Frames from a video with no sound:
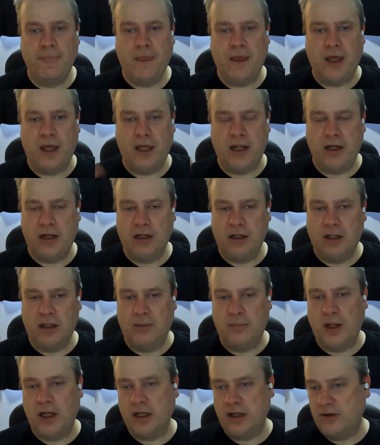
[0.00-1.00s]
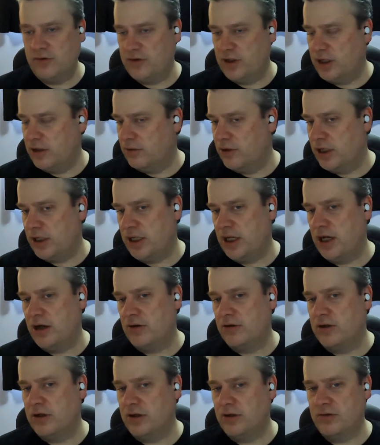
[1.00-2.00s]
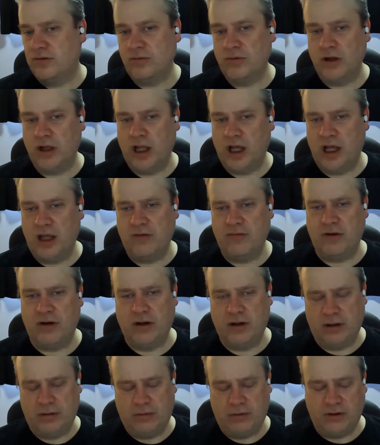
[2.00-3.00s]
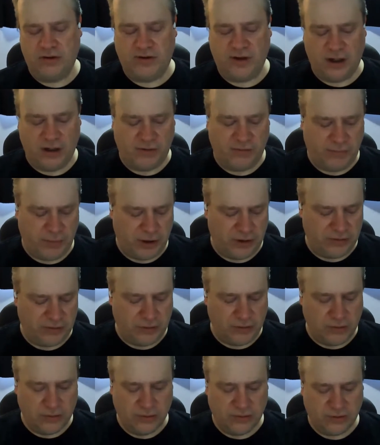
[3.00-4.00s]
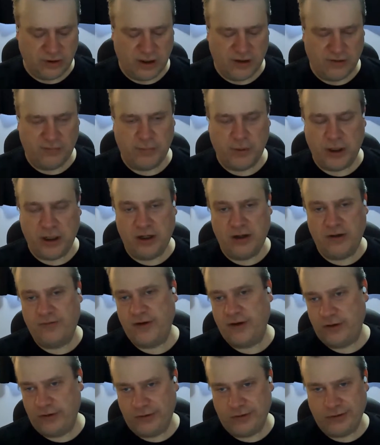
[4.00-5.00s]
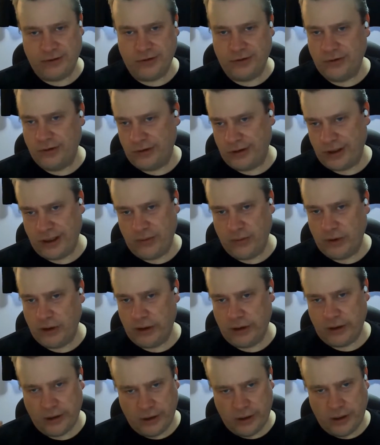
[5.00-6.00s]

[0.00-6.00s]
And I'm not going to say it right now because we're live and I don't want to set everybody's Googles off. But if you do the Google keyword,